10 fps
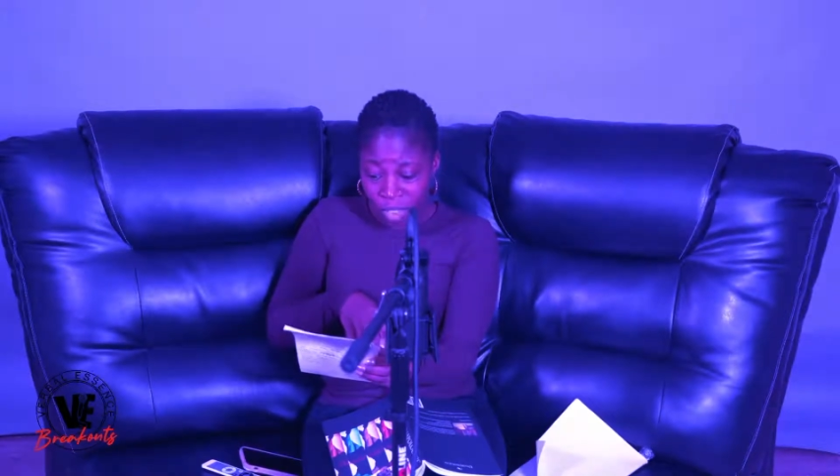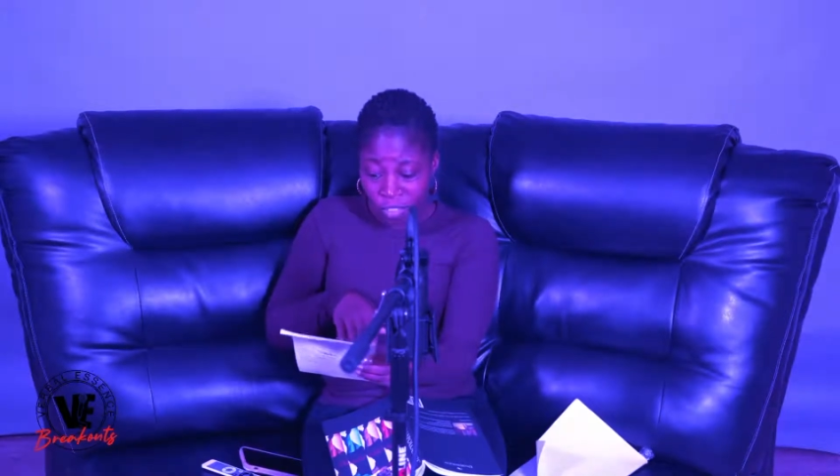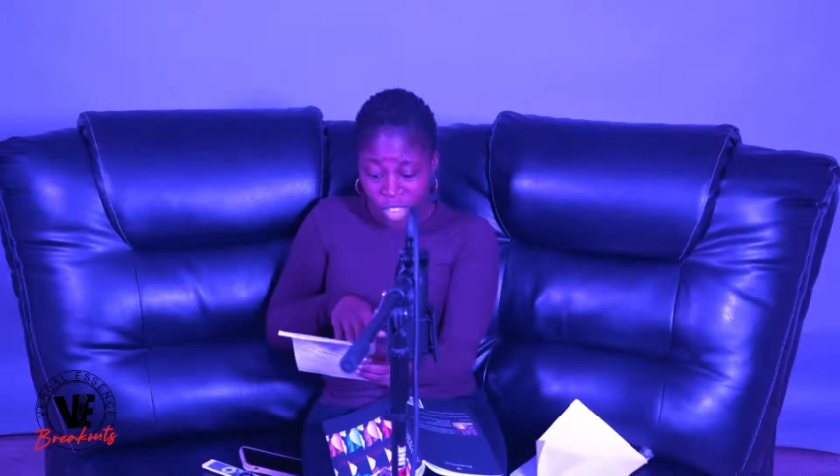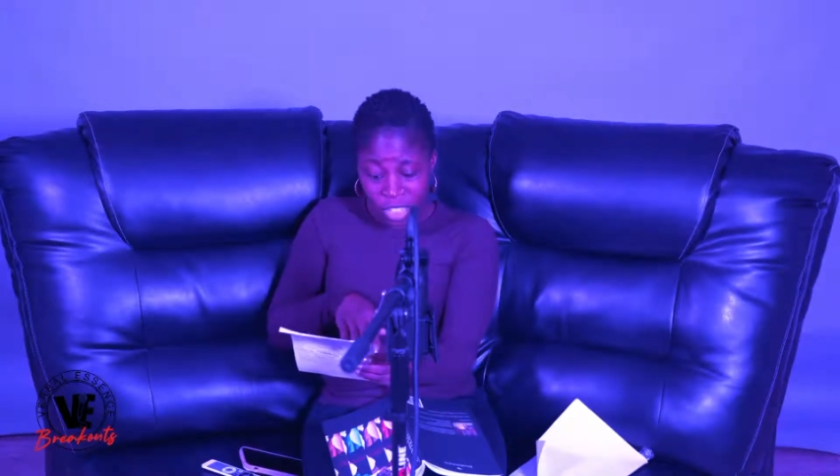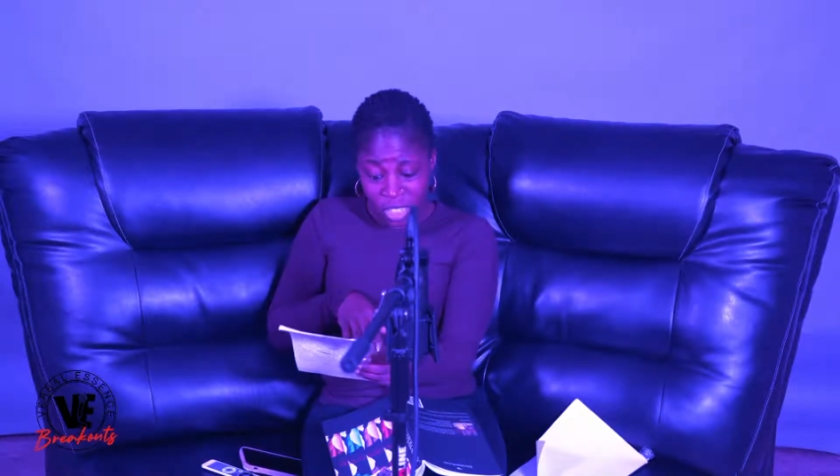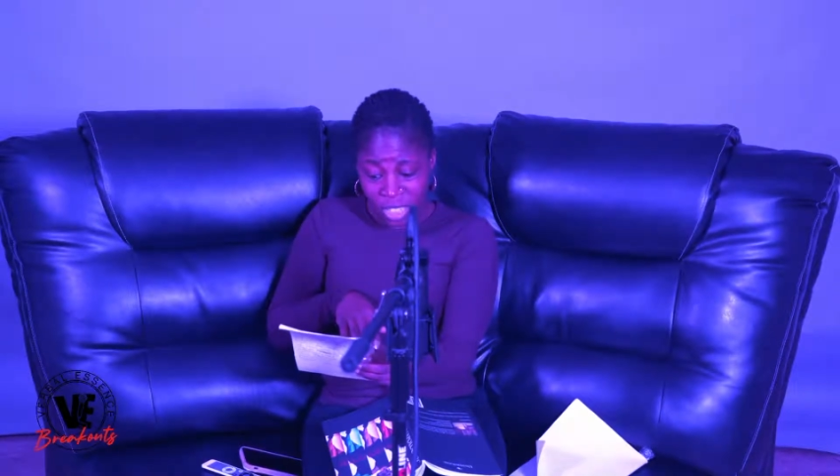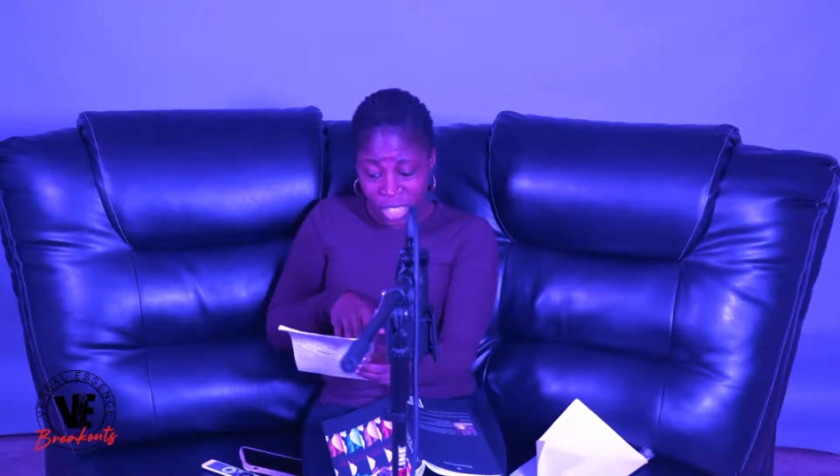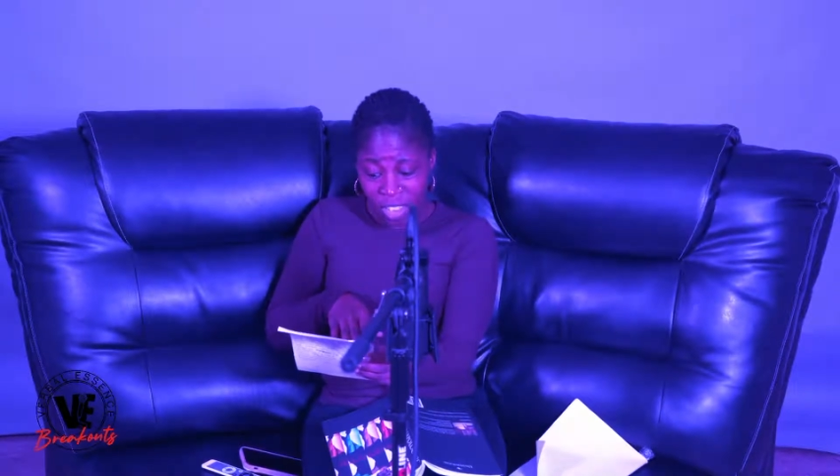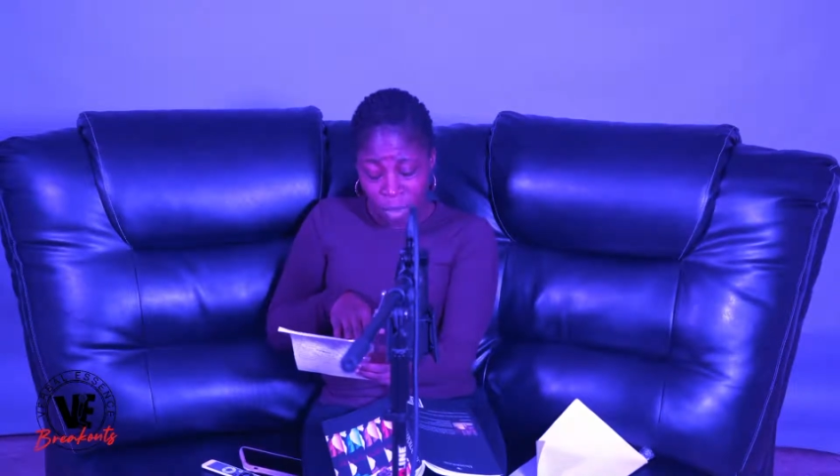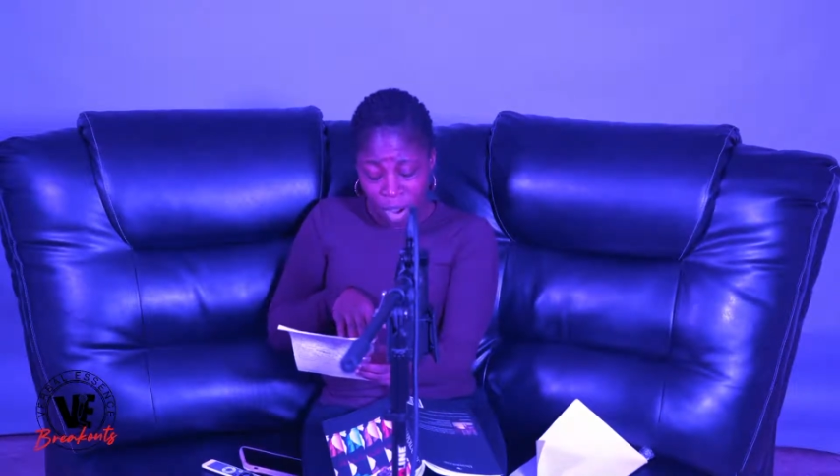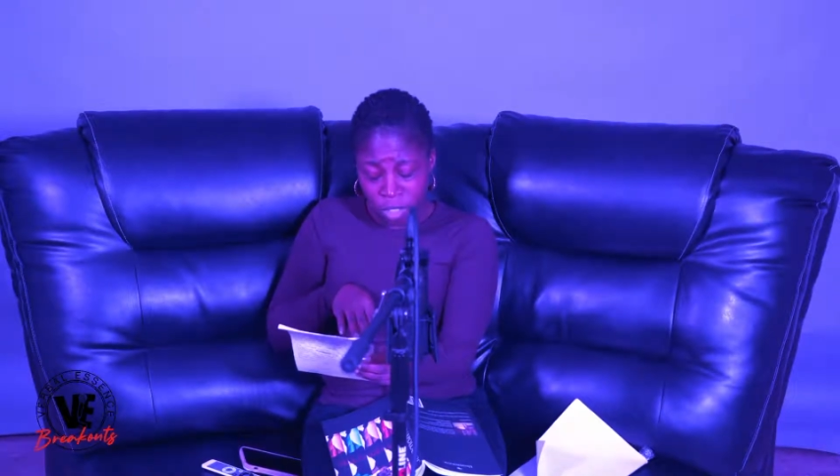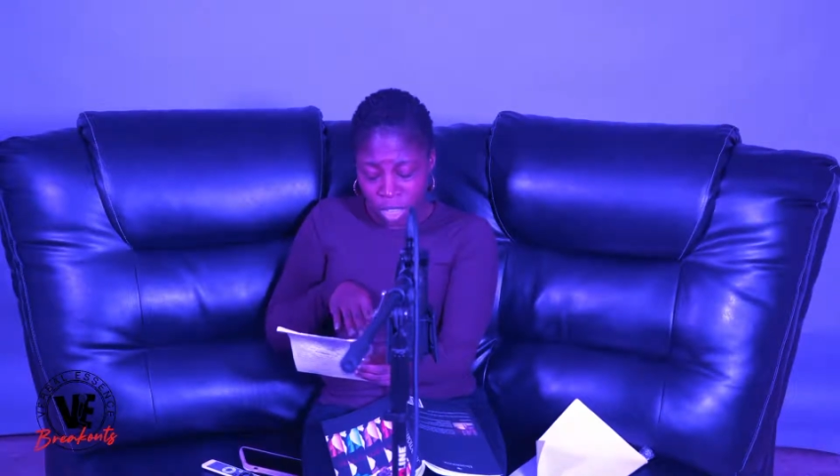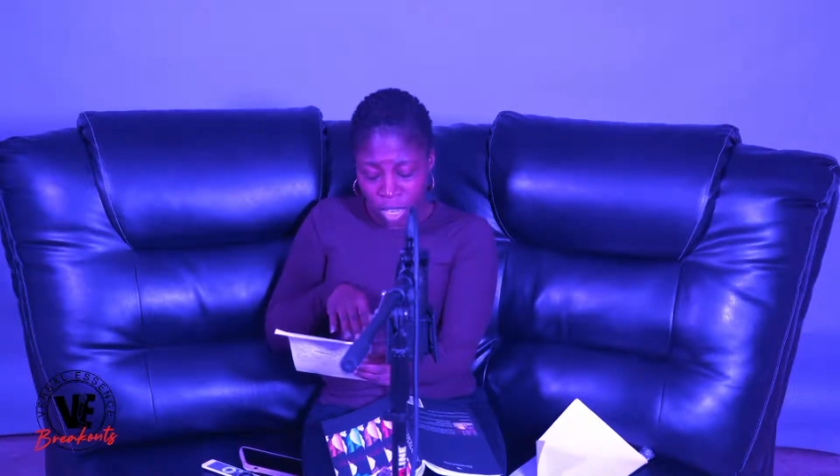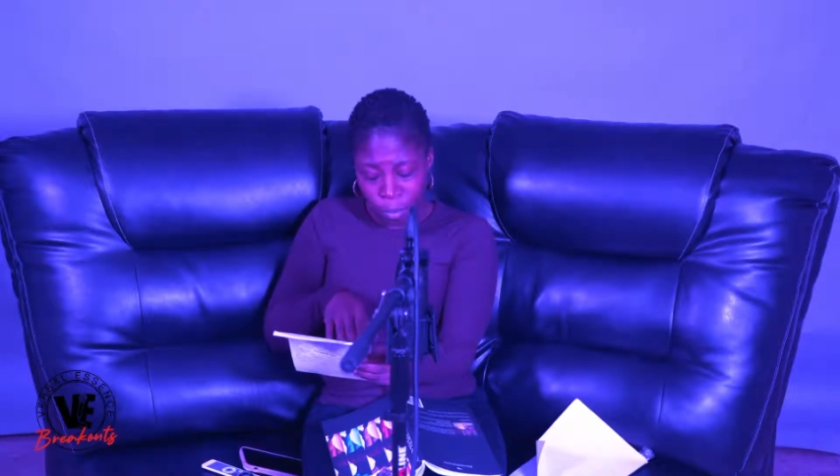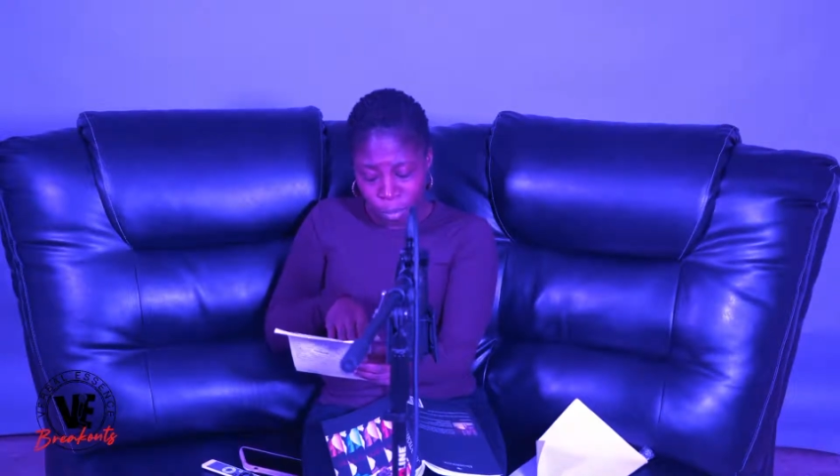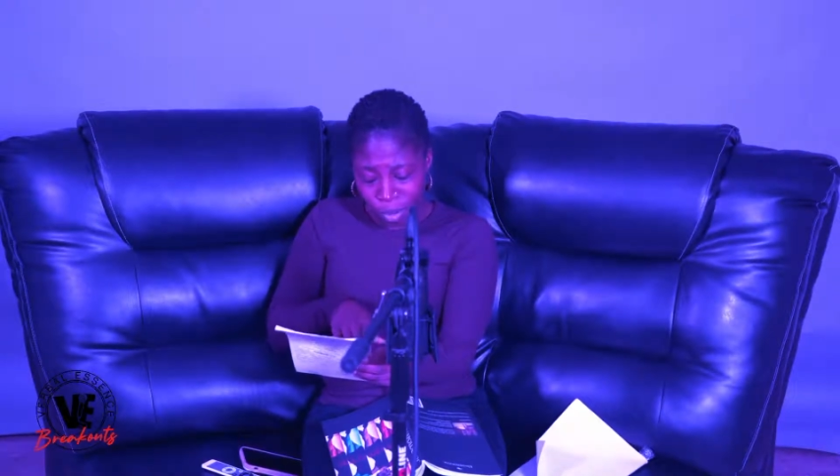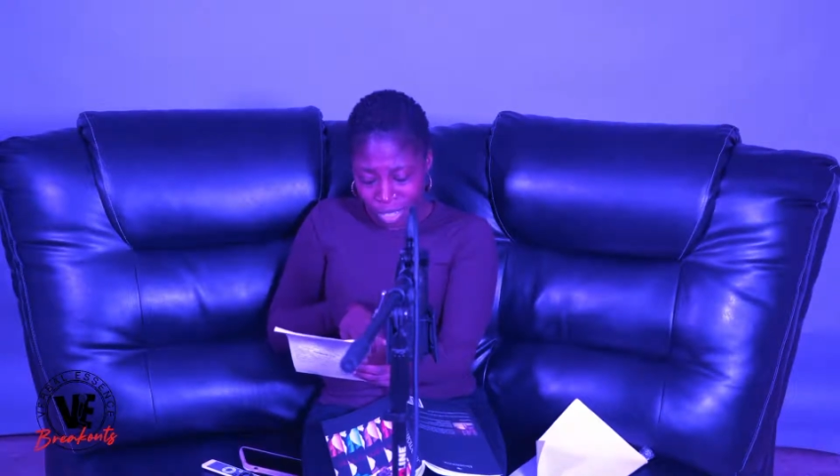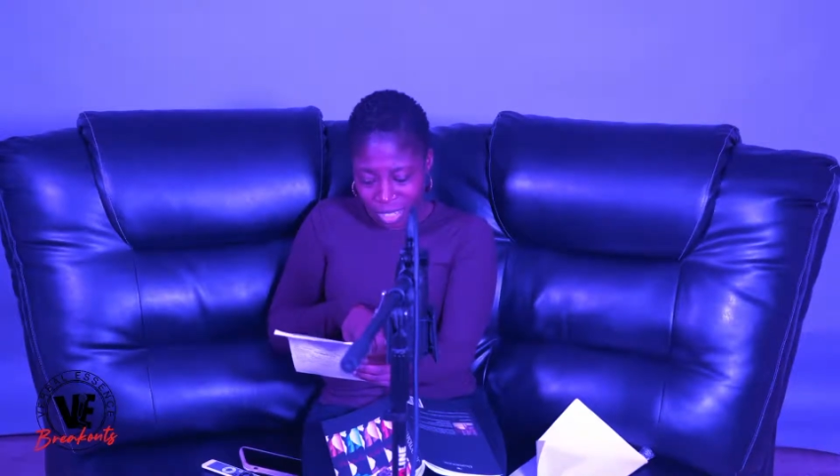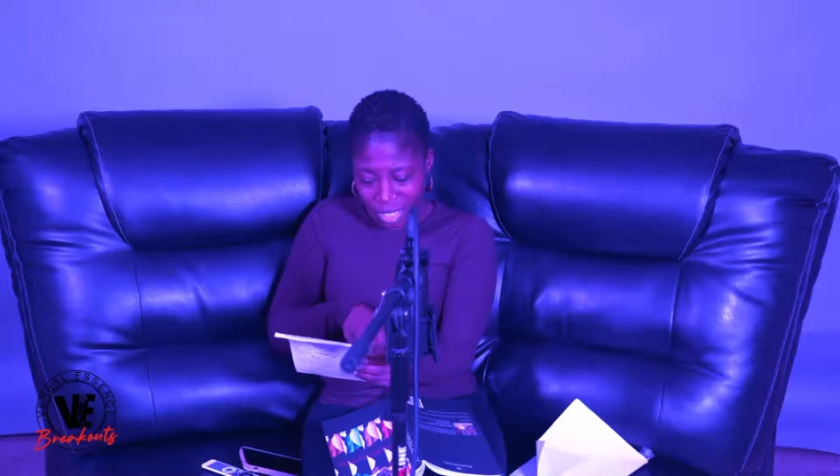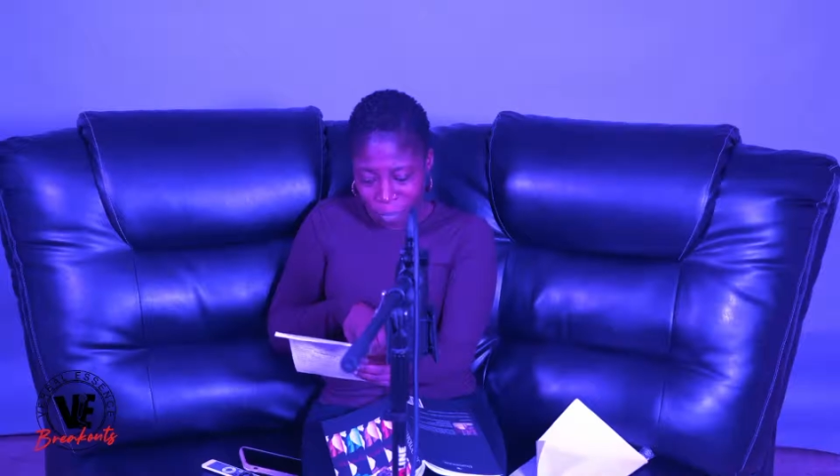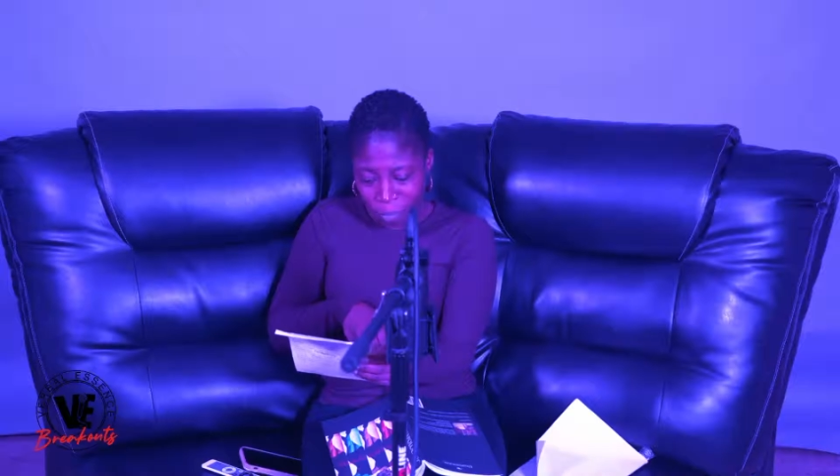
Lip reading: visions to give birth to empress.